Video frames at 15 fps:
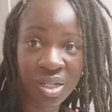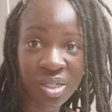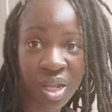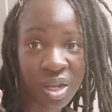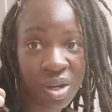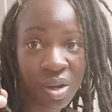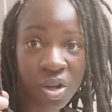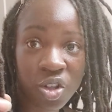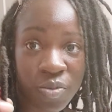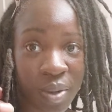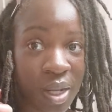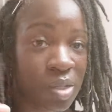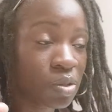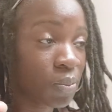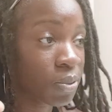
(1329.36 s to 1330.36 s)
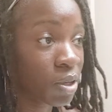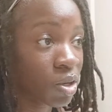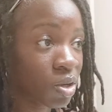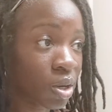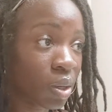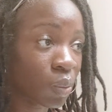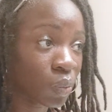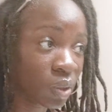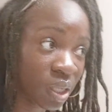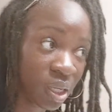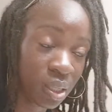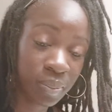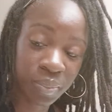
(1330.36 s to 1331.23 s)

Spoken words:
it's like, oh, you might as well put it on one,